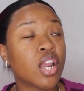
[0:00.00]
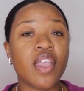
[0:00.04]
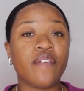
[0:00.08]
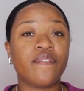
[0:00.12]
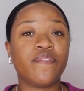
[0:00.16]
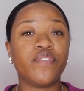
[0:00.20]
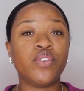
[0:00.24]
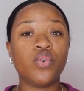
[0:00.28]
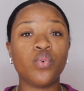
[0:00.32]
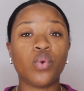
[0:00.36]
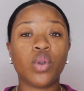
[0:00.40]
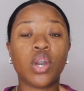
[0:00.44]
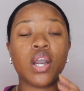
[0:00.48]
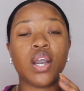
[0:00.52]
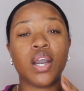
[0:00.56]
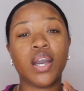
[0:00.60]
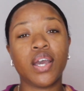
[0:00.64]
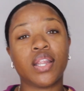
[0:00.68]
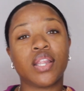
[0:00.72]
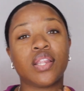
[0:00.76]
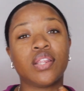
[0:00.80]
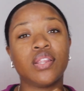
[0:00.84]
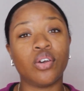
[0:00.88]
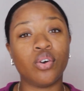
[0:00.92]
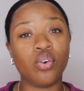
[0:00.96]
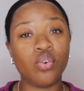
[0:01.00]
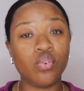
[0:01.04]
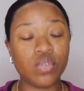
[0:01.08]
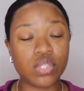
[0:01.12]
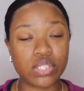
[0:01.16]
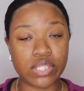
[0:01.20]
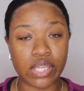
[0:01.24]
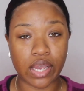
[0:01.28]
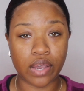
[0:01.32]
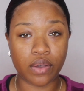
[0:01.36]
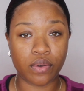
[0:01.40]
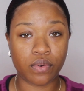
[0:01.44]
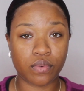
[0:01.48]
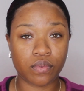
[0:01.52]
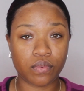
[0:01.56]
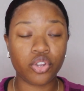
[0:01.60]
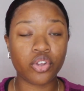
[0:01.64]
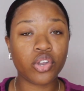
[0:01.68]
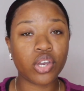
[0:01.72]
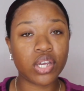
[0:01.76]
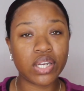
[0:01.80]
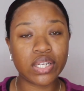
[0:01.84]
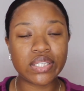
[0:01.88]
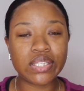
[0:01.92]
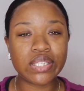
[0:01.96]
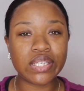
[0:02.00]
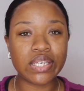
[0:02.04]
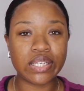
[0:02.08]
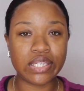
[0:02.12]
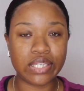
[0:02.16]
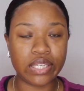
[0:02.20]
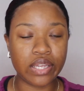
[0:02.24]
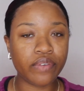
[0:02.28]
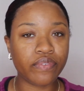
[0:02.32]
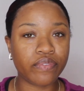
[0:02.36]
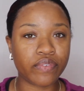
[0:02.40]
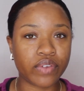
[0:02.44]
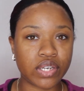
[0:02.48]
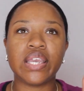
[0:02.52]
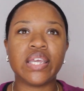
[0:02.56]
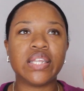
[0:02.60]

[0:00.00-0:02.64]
if you cut those out, you're gonna see a difference.